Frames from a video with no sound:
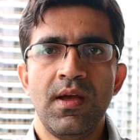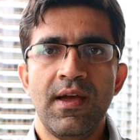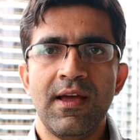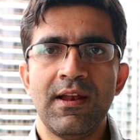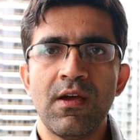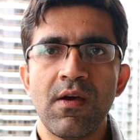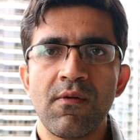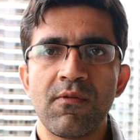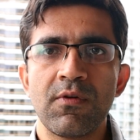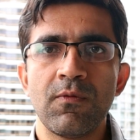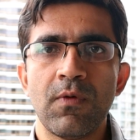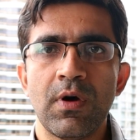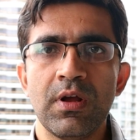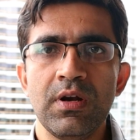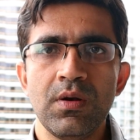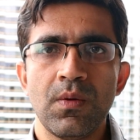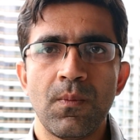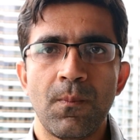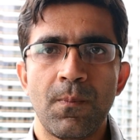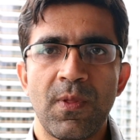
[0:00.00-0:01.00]
Hello
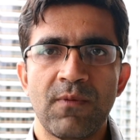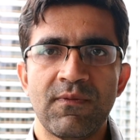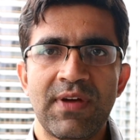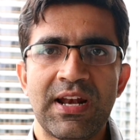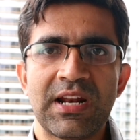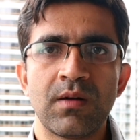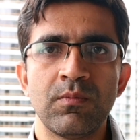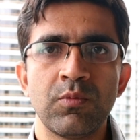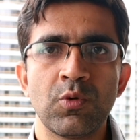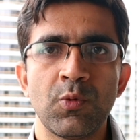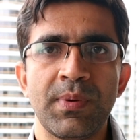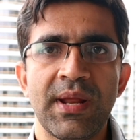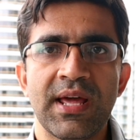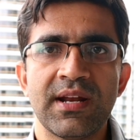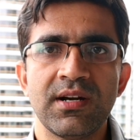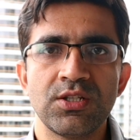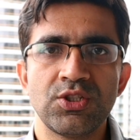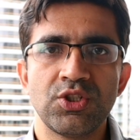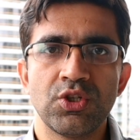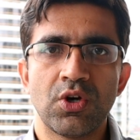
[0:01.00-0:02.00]
everyone, welcome to
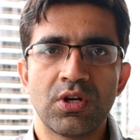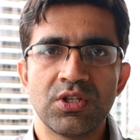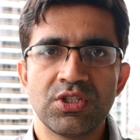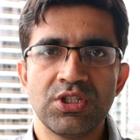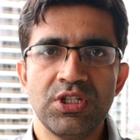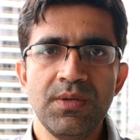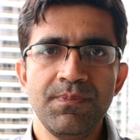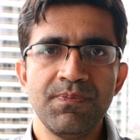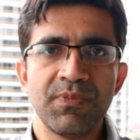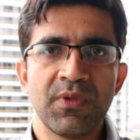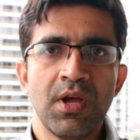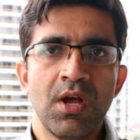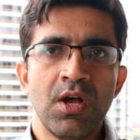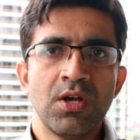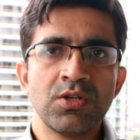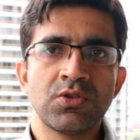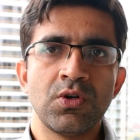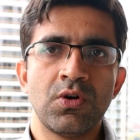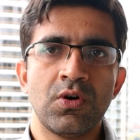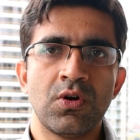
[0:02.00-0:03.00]
Planet Geology.
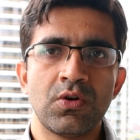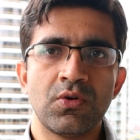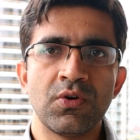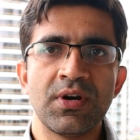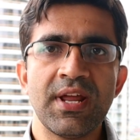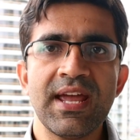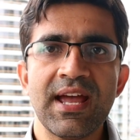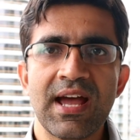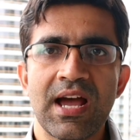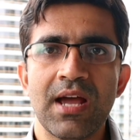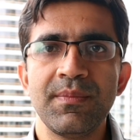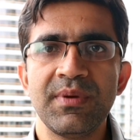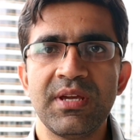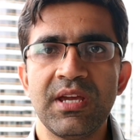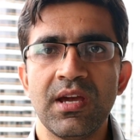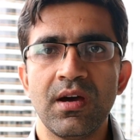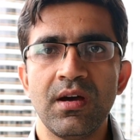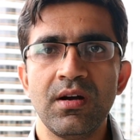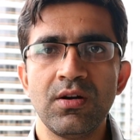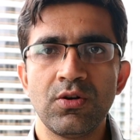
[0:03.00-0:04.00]
So today I'm
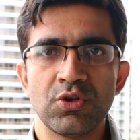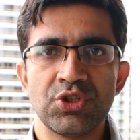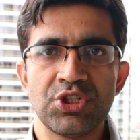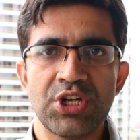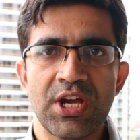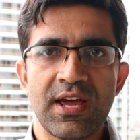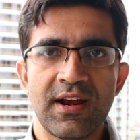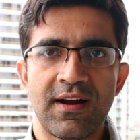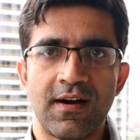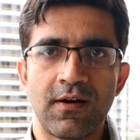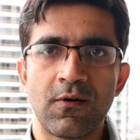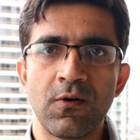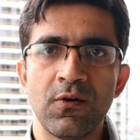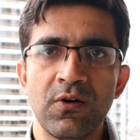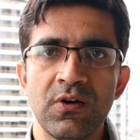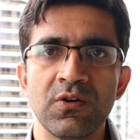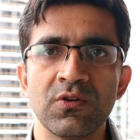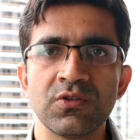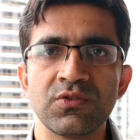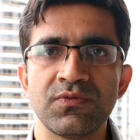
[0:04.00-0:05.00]
here to share a
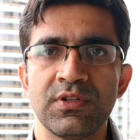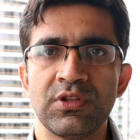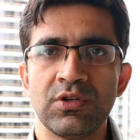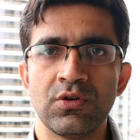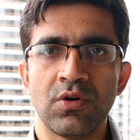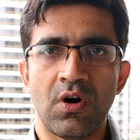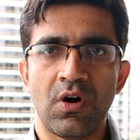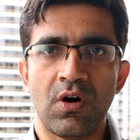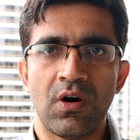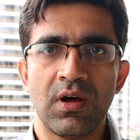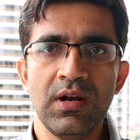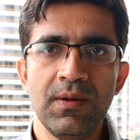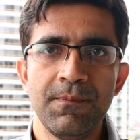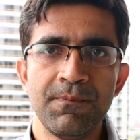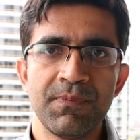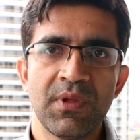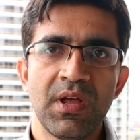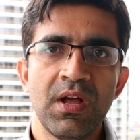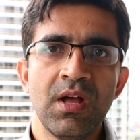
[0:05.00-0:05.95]
good news with you all.